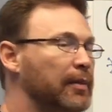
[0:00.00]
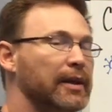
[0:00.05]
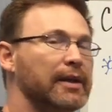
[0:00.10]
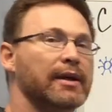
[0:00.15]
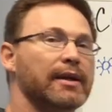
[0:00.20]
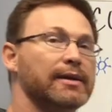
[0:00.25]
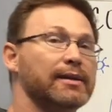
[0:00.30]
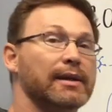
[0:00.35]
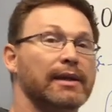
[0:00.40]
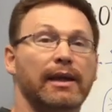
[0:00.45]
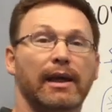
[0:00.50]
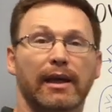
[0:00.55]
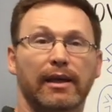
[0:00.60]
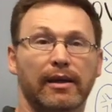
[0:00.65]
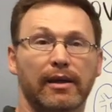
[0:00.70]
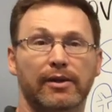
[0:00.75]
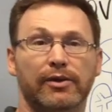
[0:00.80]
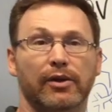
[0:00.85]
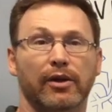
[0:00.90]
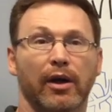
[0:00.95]
because the
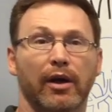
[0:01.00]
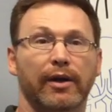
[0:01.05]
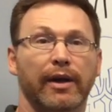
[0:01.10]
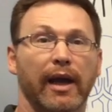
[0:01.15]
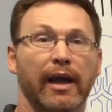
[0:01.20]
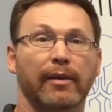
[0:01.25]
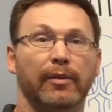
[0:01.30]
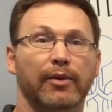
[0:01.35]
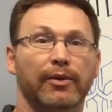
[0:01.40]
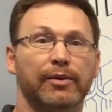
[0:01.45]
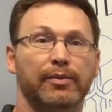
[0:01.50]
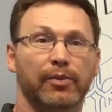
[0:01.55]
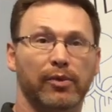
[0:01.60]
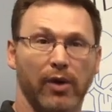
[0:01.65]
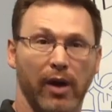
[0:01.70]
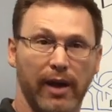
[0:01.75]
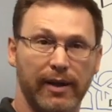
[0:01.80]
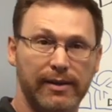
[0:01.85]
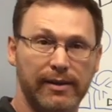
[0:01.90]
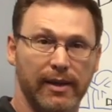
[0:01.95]
kidneys are unable to
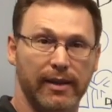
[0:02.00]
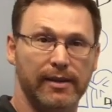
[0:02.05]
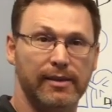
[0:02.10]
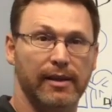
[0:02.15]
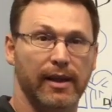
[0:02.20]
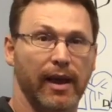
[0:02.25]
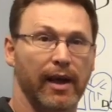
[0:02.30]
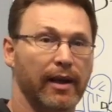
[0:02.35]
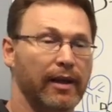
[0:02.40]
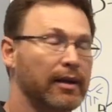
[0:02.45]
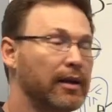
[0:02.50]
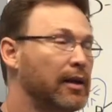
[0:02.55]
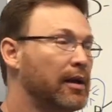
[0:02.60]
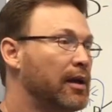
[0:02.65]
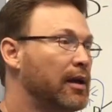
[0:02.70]
process that.